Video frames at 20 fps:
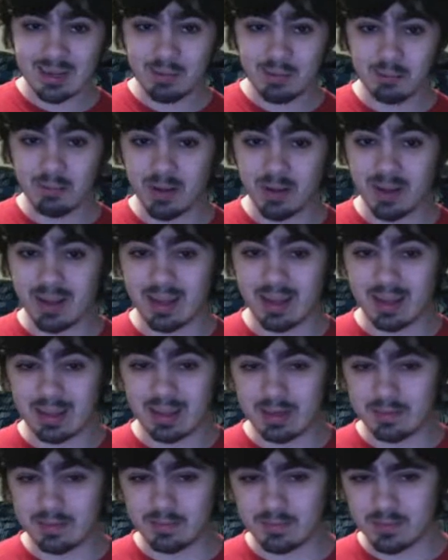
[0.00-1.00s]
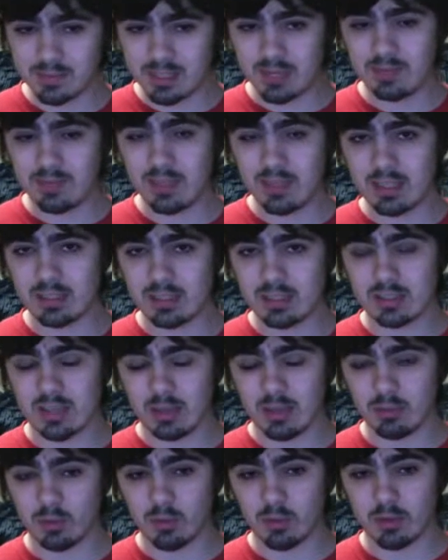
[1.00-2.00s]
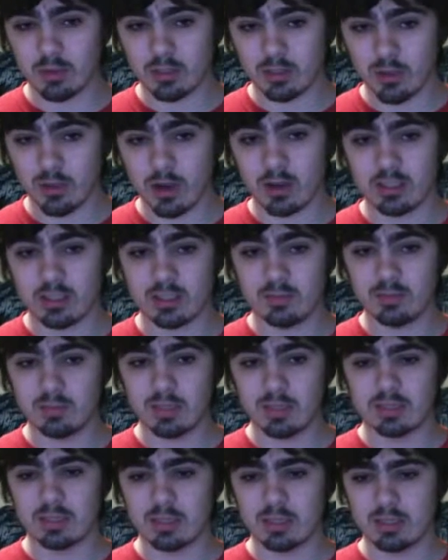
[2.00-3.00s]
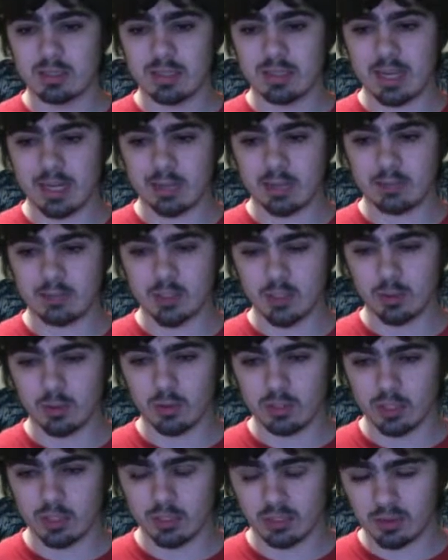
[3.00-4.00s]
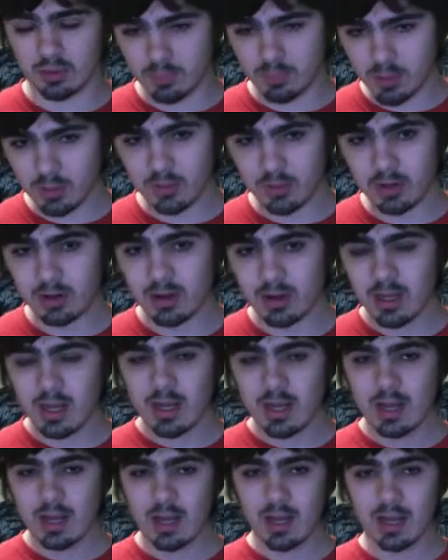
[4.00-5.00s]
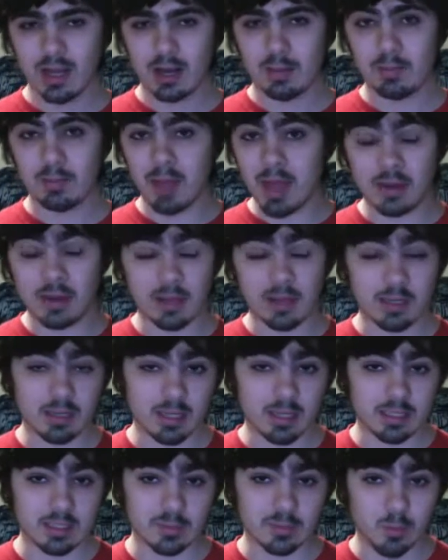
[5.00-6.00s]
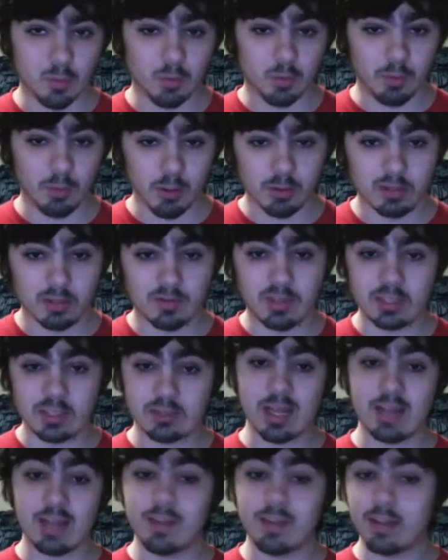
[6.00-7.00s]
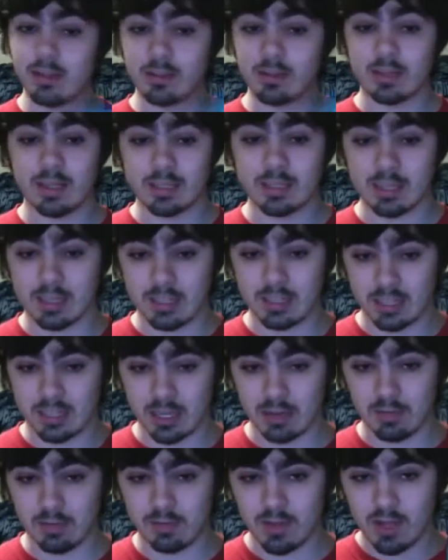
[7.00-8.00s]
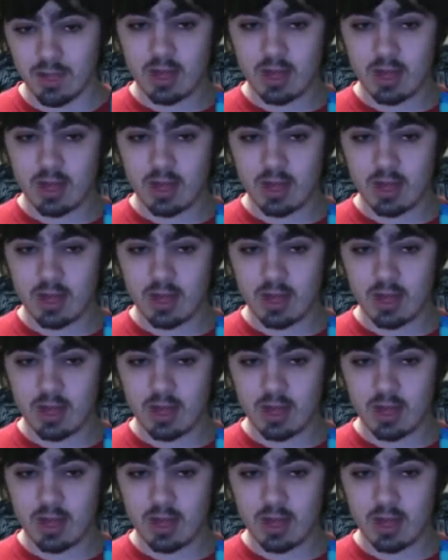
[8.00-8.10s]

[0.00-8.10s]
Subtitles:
but DVDs and Blu-rays are awesome because it doesn't take up storage on your computer, and you can get some cool bonus features, and they look nice on a shelf.